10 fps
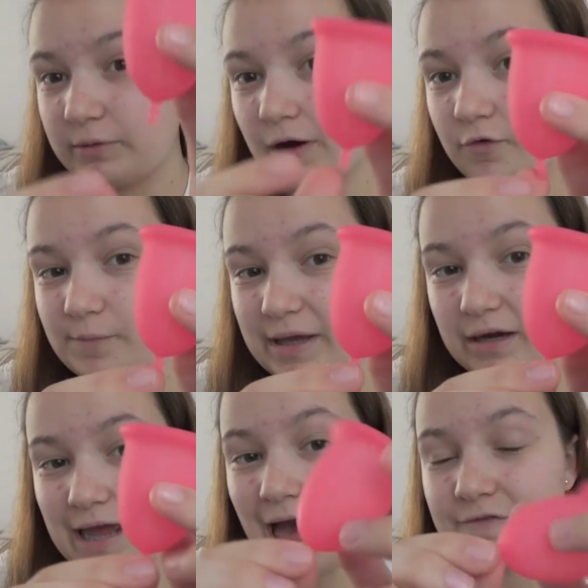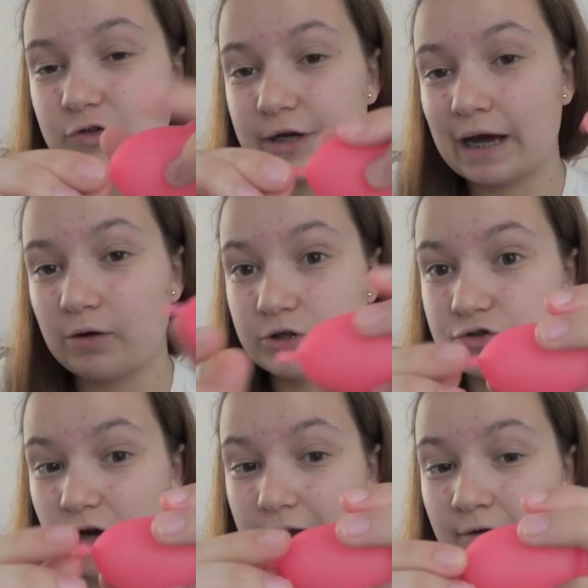really well for me, and I have tried it out on a
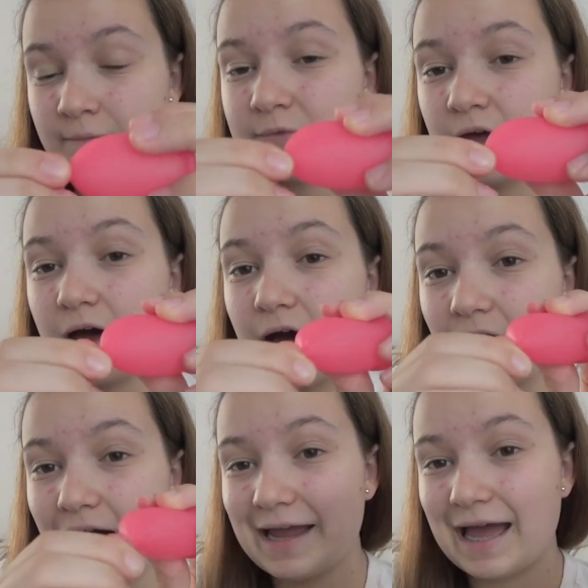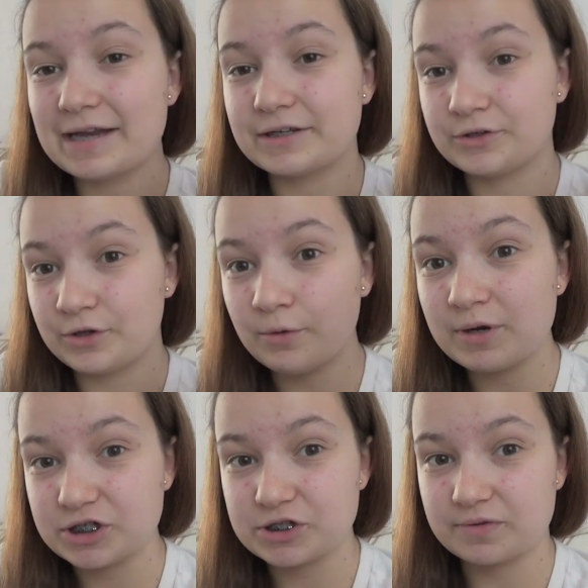dry run. I had no
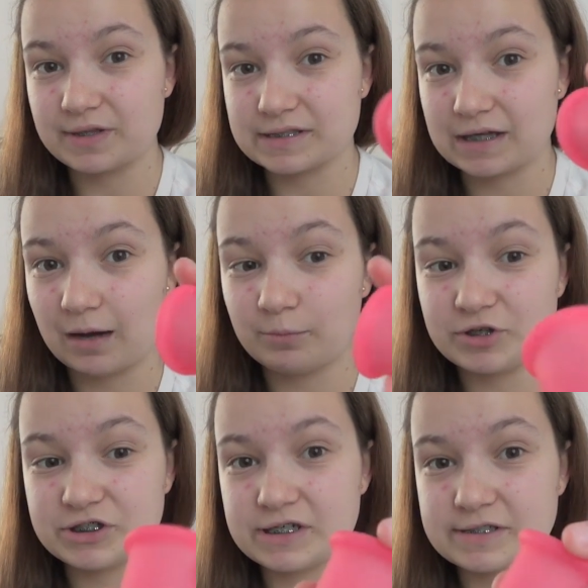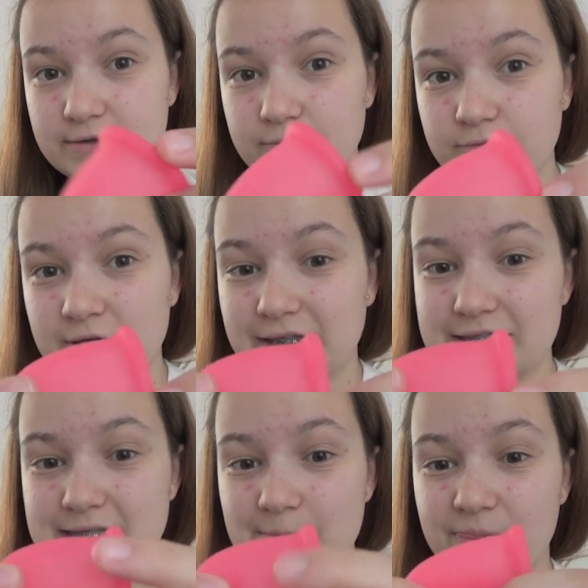issues with this cup, which is
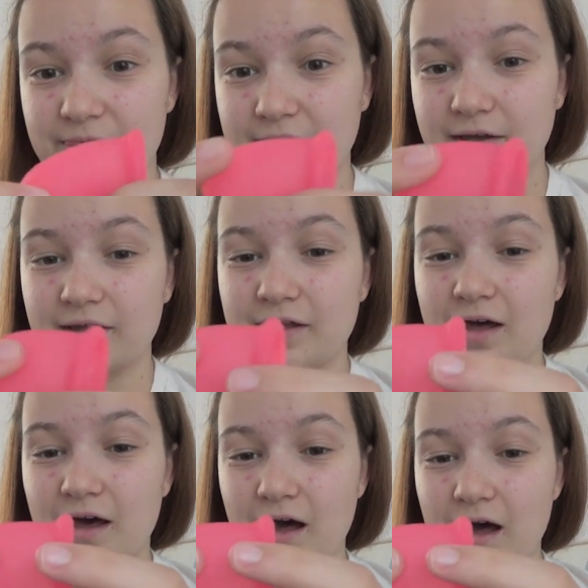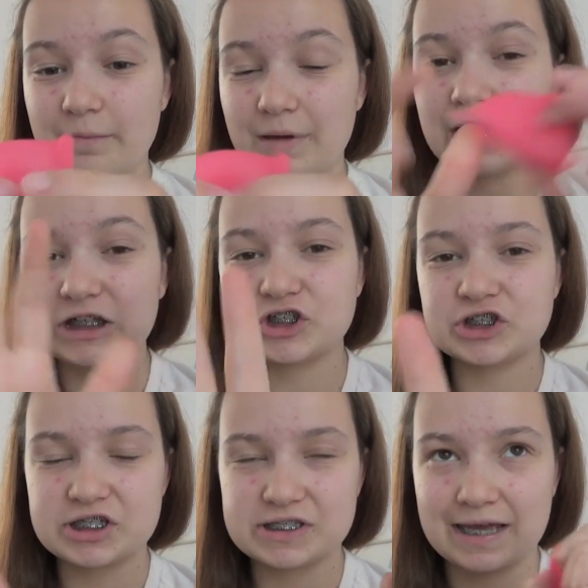really something. And I
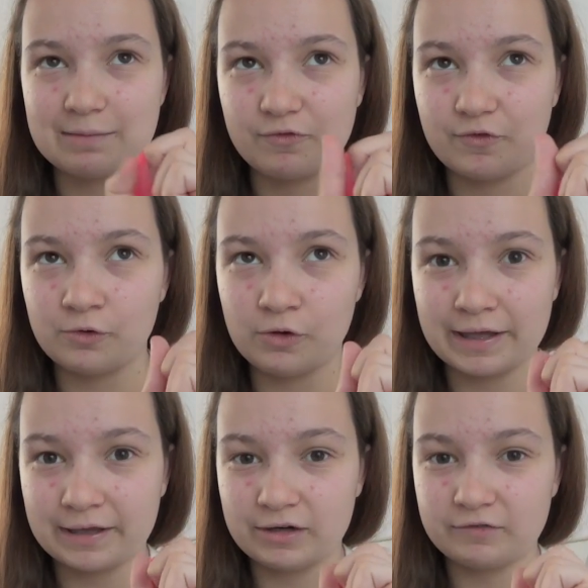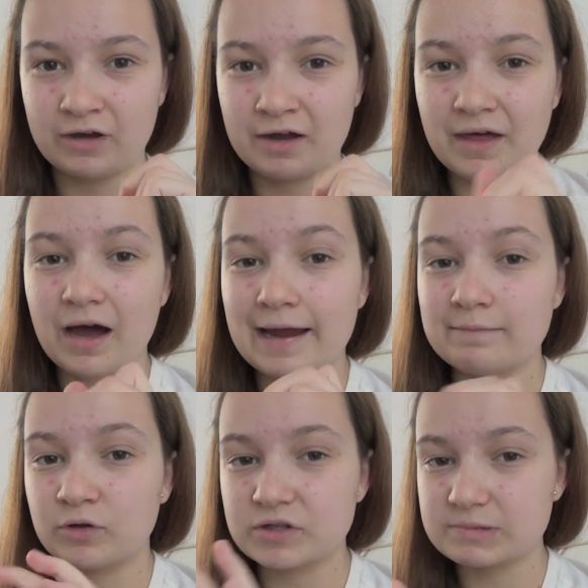should just say before I go any further, I
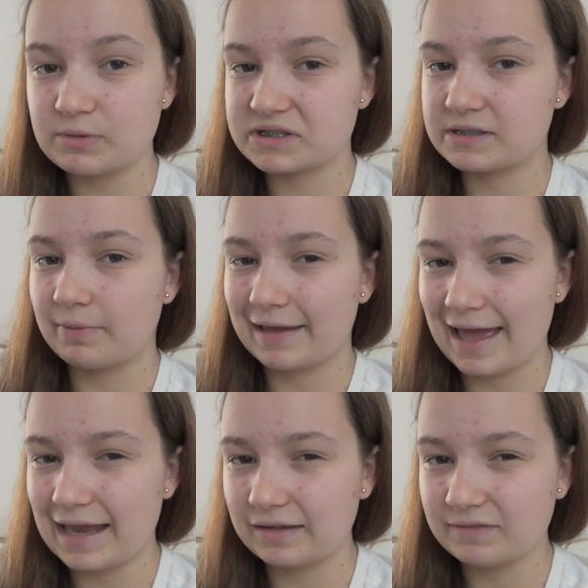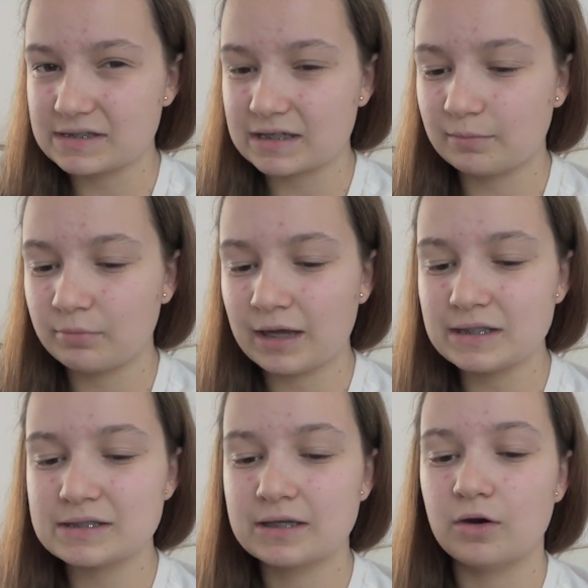am not sponsored by any of these cup
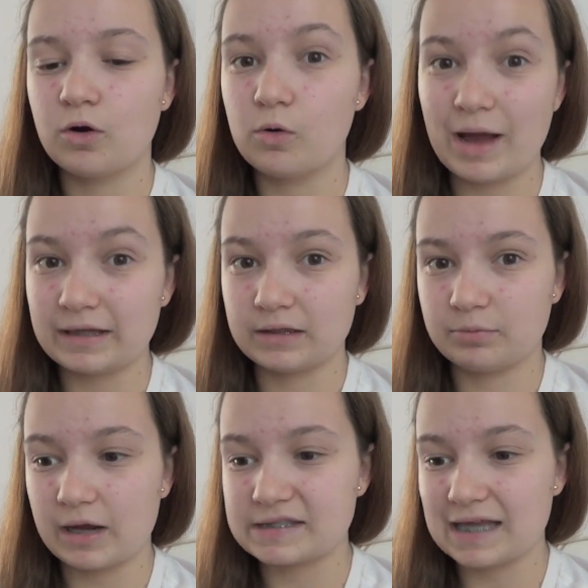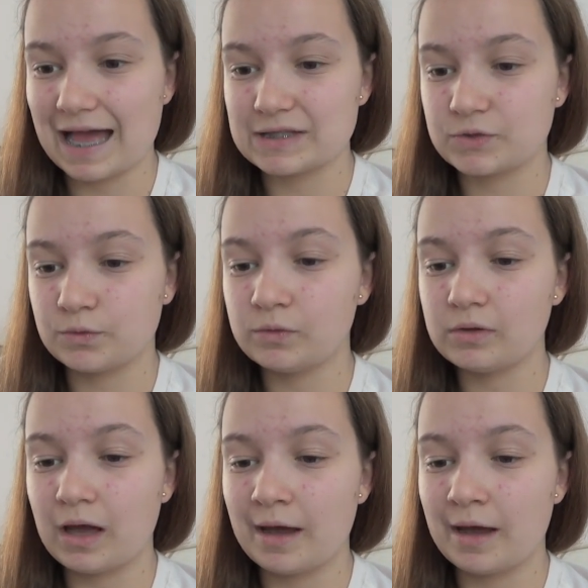brands or any of the brands at all.